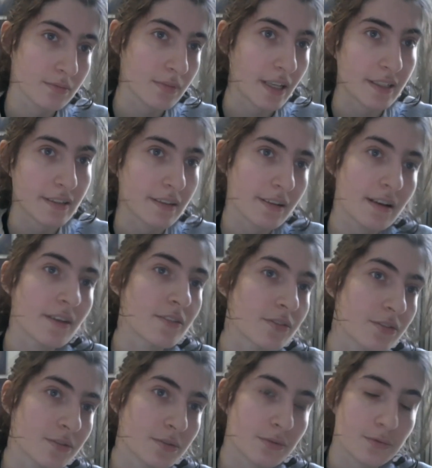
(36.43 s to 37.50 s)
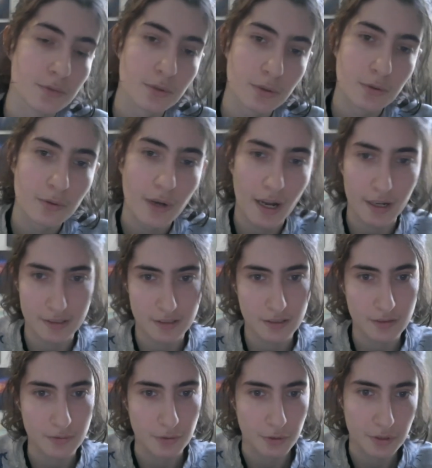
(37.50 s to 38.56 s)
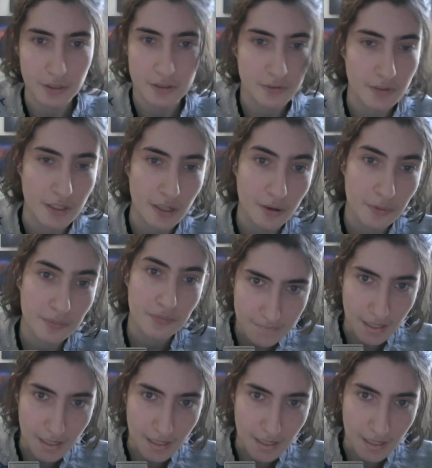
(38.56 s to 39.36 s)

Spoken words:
liked it enough to ask for this video.